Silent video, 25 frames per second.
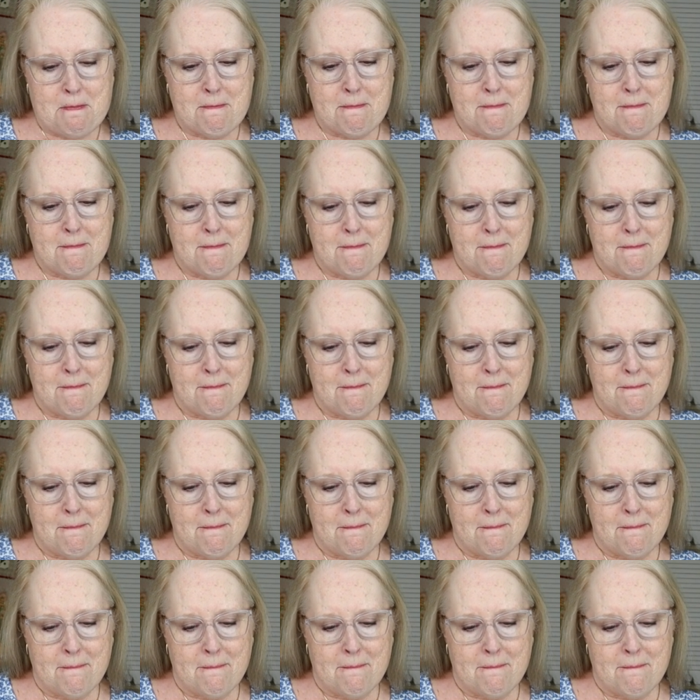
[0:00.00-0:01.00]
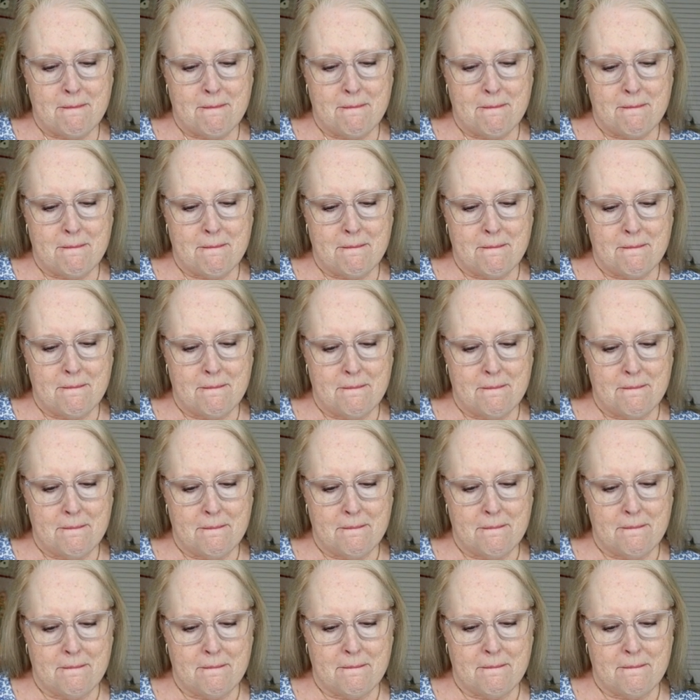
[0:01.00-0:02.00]

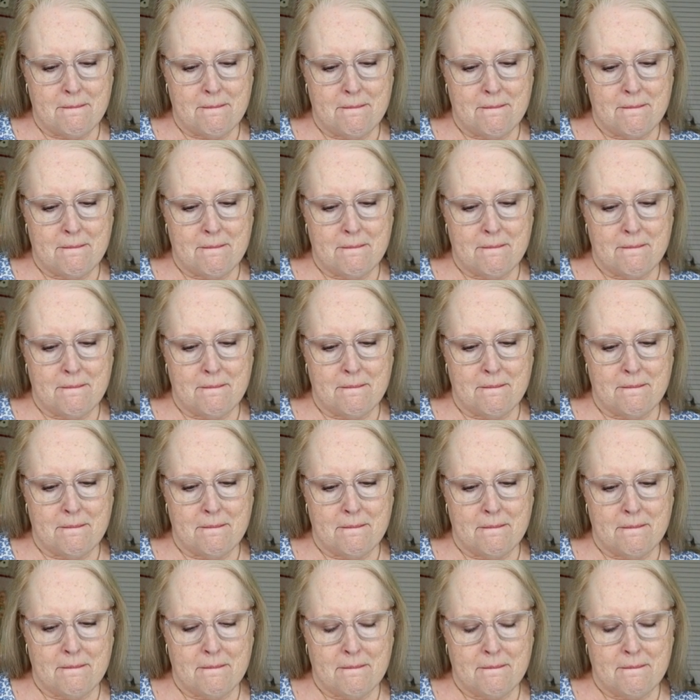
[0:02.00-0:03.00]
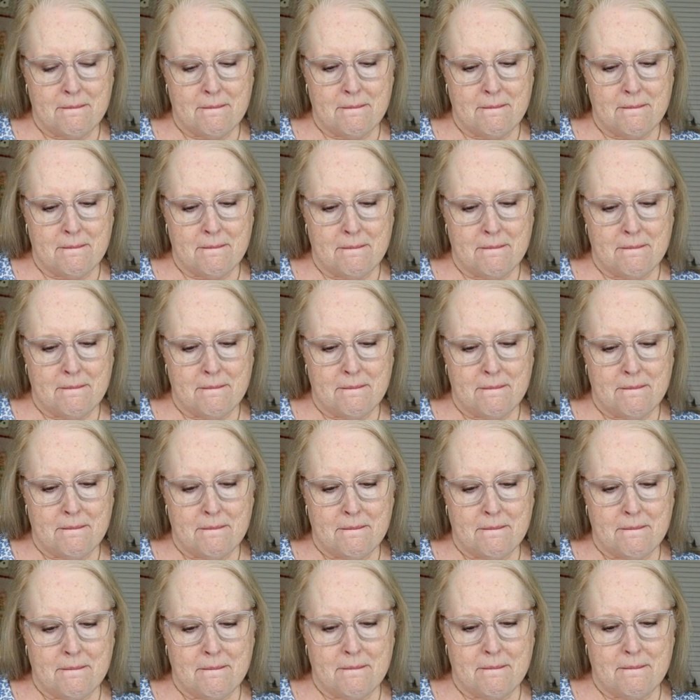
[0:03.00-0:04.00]

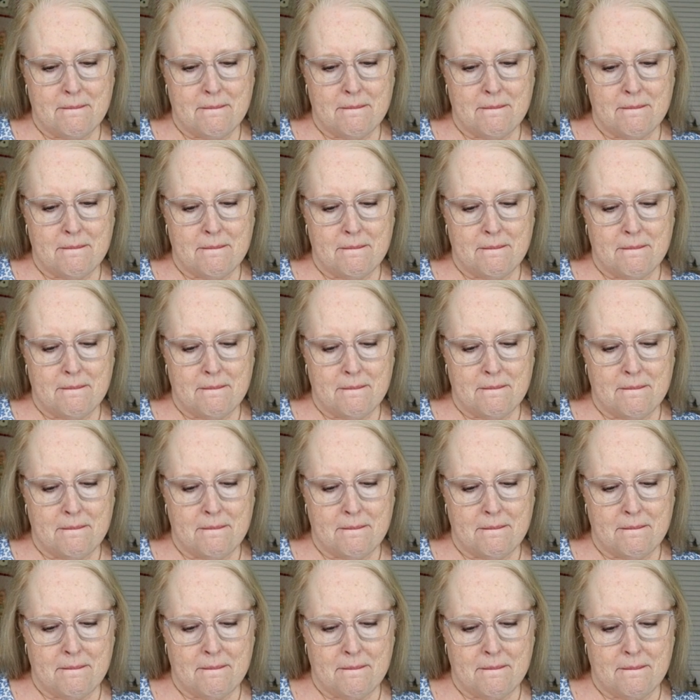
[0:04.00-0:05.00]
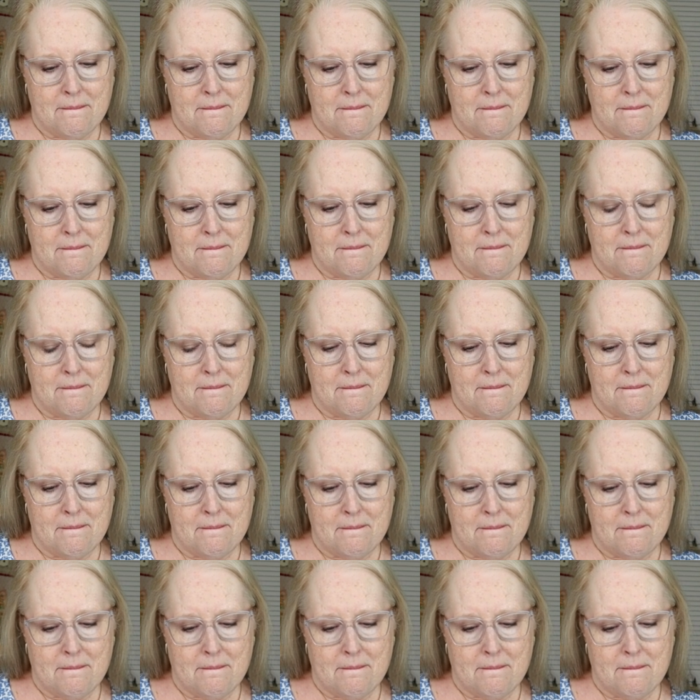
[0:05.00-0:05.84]
(no one is talking)